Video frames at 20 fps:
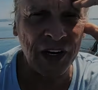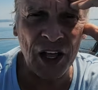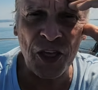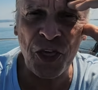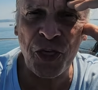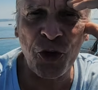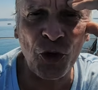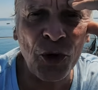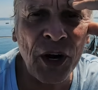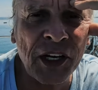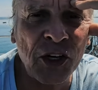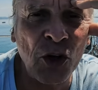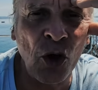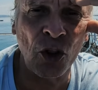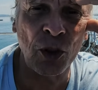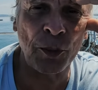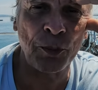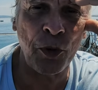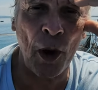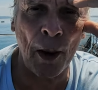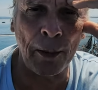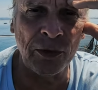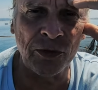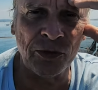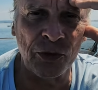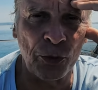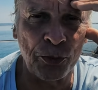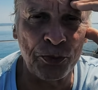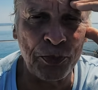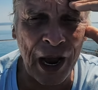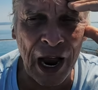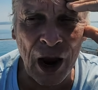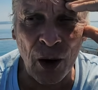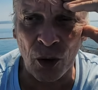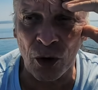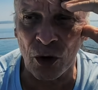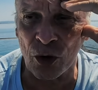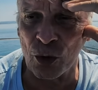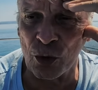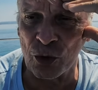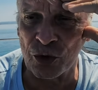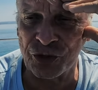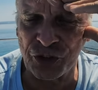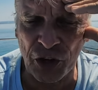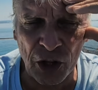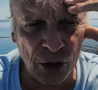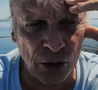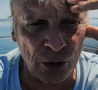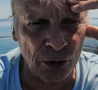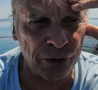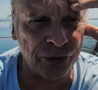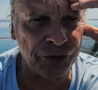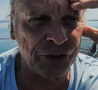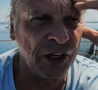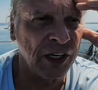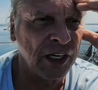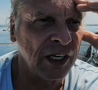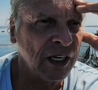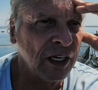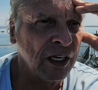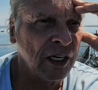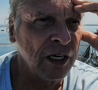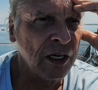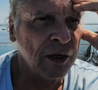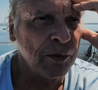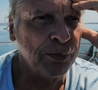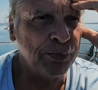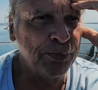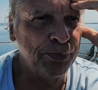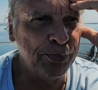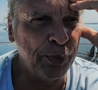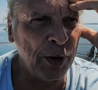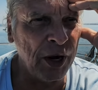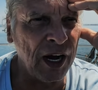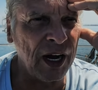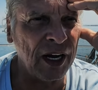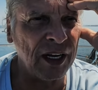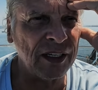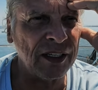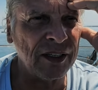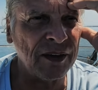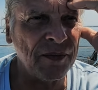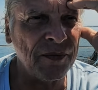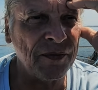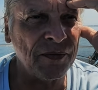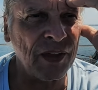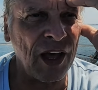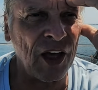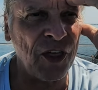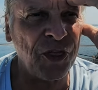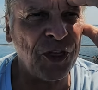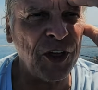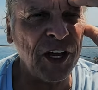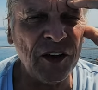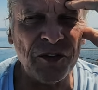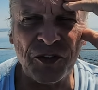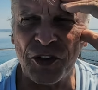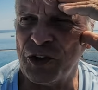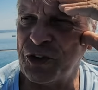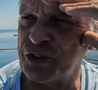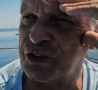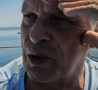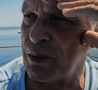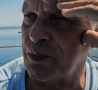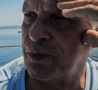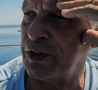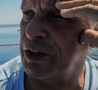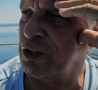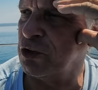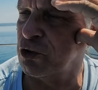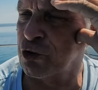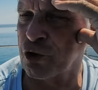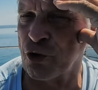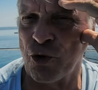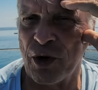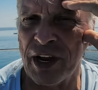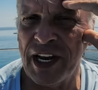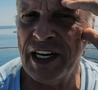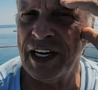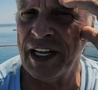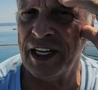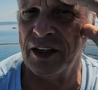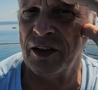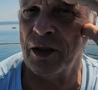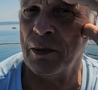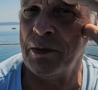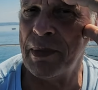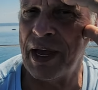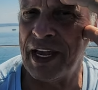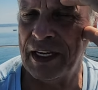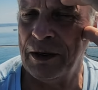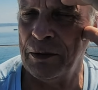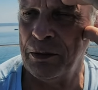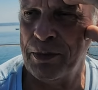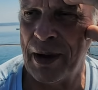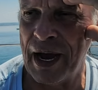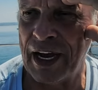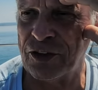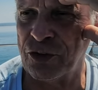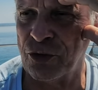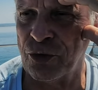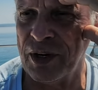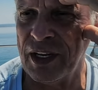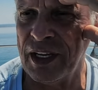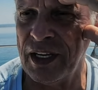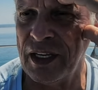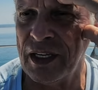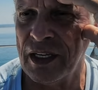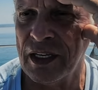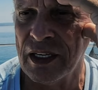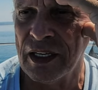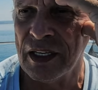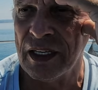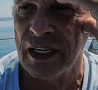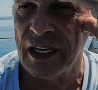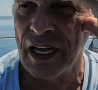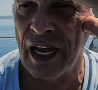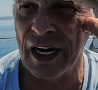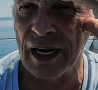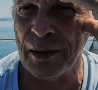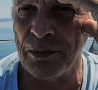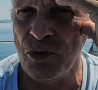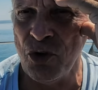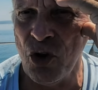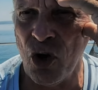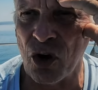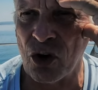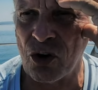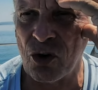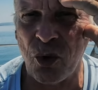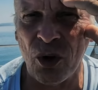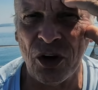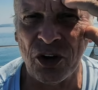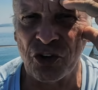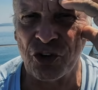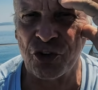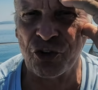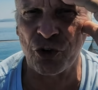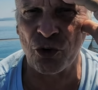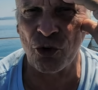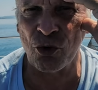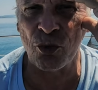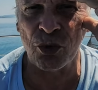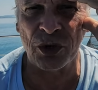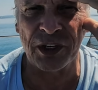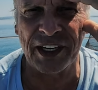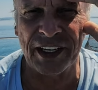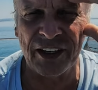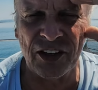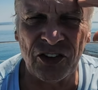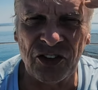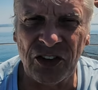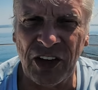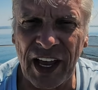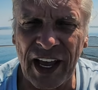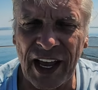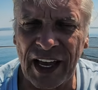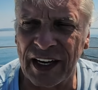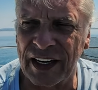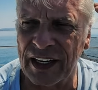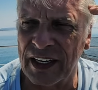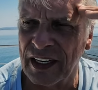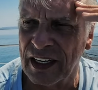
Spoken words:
And I thought I'd got the problems of power all solved, but I think there's something draining the main battery, and I'm not quite sure what it is yet.